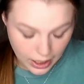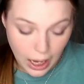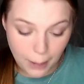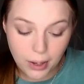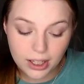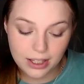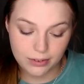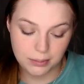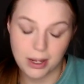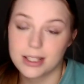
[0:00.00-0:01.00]
I'm not
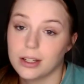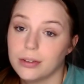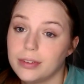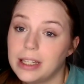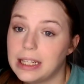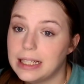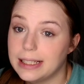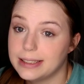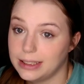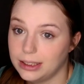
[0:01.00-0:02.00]
giving myself an
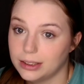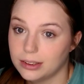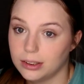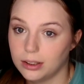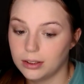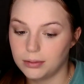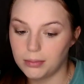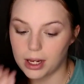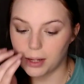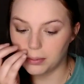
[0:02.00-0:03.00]
easy
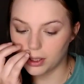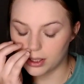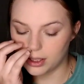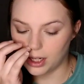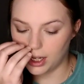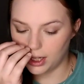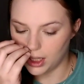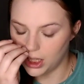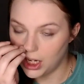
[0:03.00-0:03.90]
makeup look today.